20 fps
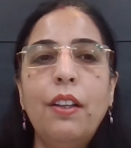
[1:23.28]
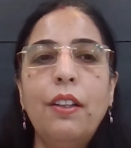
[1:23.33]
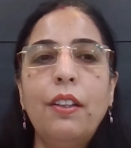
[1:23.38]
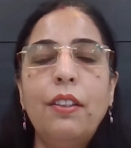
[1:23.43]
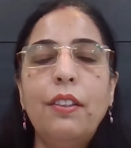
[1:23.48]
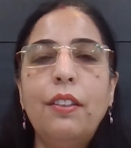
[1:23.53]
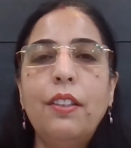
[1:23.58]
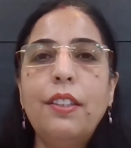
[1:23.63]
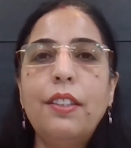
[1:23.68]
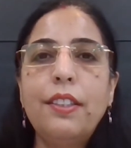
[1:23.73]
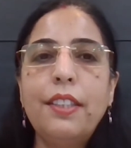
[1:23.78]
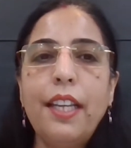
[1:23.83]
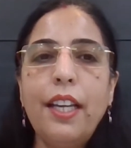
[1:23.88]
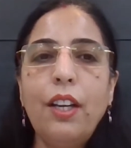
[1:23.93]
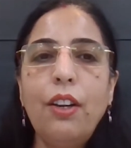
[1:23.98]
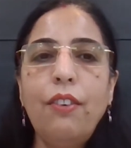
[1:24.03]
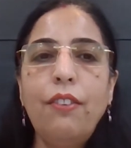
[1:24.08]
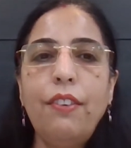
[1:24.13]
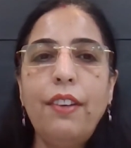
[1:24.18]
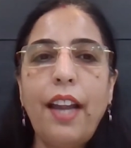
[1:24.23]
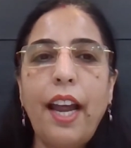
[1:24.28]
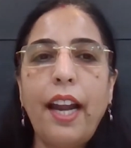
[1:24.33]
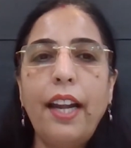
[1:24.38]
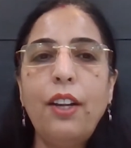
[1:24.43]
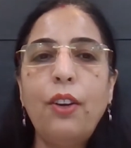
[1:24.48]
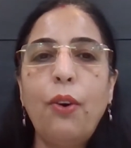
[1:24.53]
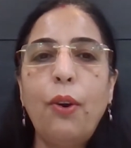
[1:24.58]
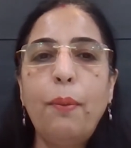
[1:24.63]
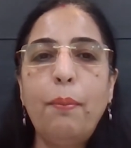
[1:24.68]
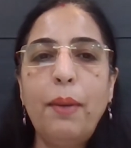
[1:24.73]
The sale of
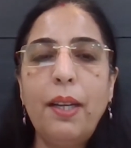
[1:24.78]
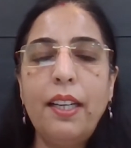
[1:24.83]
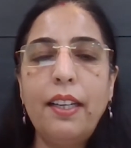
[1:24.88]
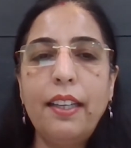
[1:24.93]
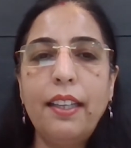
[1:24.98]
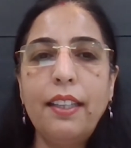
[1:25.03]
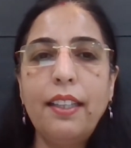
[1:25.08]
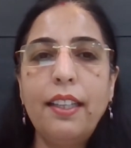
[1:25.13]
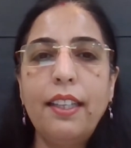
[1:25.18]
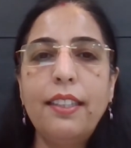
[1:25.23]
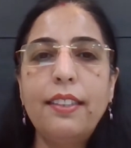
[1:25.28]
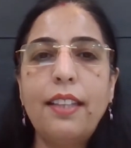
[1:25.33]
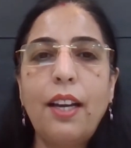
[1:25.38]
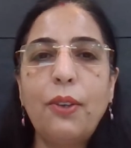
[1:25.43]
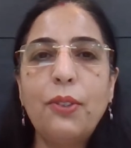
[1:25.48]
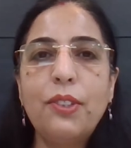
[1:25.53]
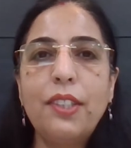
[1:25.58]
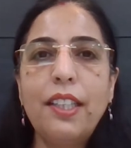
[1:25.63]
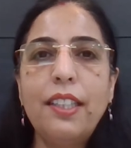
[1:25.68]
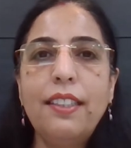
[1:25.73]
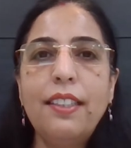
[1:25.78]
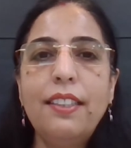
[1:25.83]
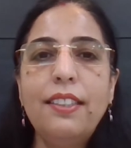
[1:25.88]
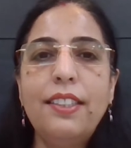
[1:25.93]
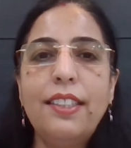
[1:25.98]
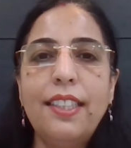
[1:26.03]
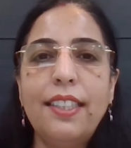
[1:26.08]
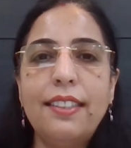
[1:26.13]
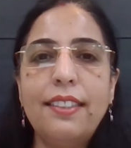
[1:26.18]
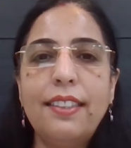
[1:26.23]
land or building is outside the
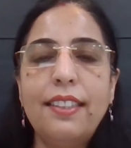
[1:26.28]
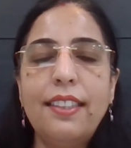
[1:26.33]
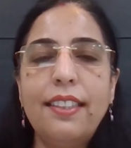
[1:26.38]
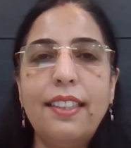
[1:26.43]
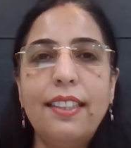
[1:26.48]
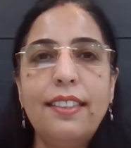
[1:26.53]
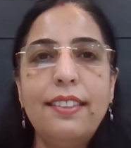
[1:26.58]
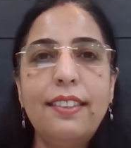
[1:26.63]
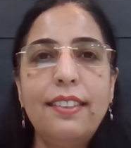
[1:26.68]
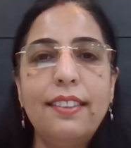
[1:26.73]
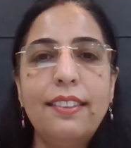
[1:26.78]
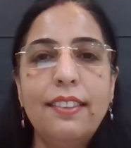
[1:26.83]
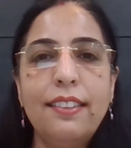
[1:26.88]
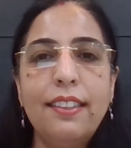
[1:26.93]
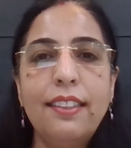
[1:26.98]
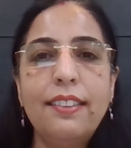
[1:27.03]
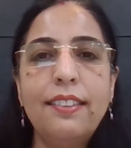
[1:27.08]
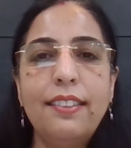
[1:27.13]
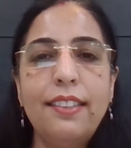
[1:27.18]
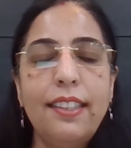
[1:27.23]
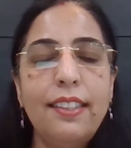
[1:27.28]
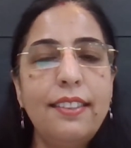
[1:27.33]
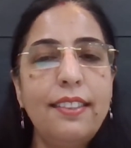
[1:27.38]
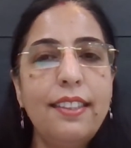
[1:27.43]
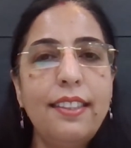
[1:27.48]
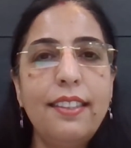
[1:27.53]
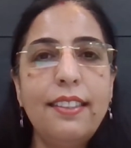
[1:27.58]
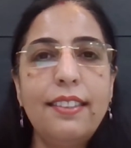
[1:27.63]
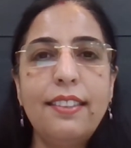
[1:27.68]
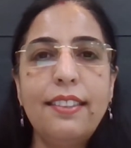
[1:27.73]
GST nest since
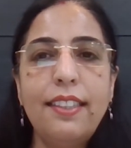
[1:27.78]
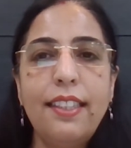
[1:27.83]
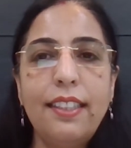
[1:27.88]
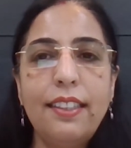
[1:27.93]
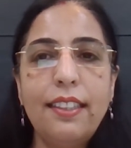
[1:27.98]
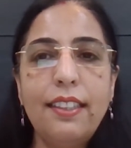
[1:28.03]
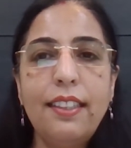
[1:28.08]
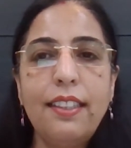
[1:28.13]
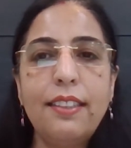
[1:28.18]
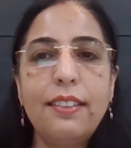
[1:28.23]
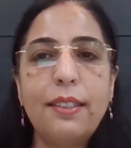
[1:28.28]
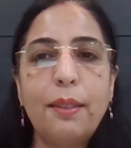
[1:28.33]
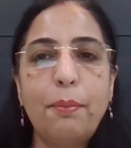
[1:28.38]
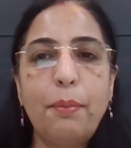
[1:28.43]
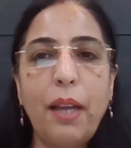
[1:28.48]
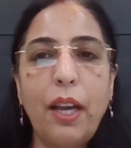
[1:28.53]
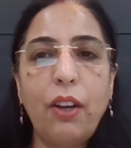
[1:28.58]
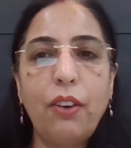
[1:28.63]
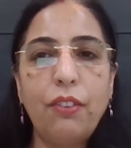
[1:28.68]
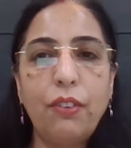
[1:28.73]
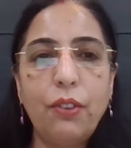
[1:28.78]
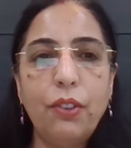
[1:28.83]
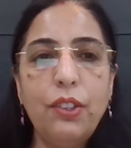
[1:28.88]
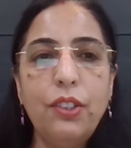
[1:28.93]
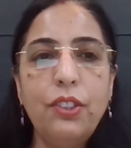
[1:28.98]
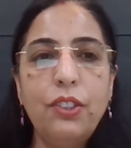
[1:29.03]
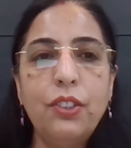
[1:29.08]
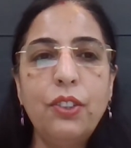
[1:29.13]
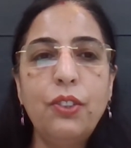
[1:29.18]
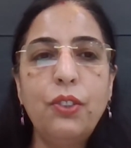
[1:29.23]
it is neither a supply of
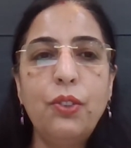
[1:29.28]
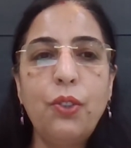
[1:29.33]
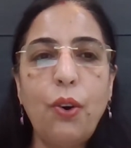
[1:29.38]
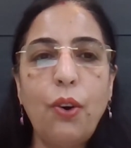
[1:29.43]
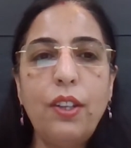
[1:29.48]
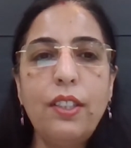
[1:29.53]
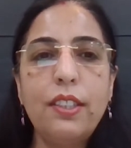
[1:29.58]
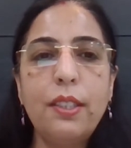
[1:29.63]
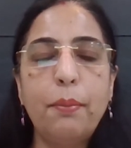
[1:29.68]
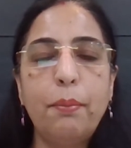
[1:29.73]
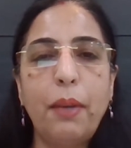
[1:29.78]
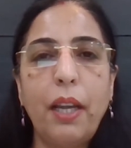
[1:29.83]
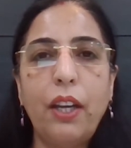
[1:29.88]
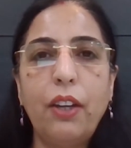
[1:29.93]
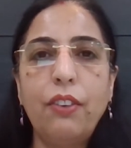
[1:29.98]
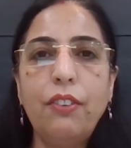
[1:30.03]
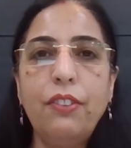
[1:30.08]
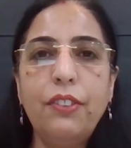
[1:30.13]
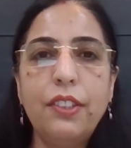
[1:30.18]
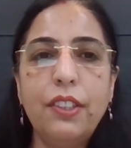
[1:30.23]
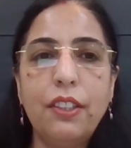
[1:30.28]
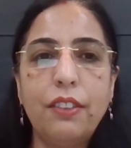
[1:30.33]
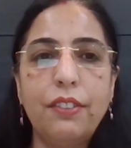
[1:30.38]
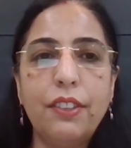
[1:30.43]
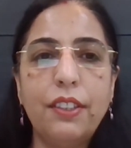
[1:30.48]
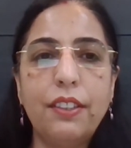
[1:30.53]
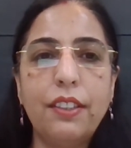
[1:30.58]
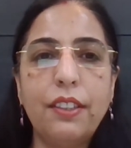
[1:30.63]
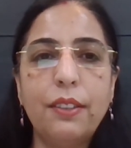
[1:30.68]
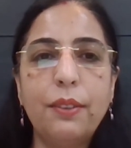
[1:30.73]
goods nor supply of
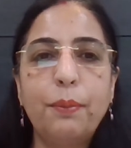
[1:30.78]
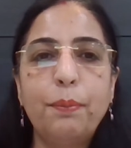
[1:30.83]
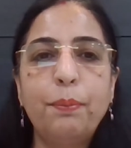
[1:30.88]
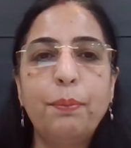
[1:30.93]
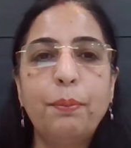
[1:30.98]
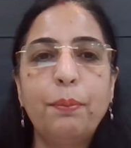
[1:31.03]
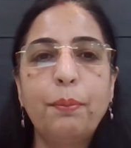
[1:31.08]
services.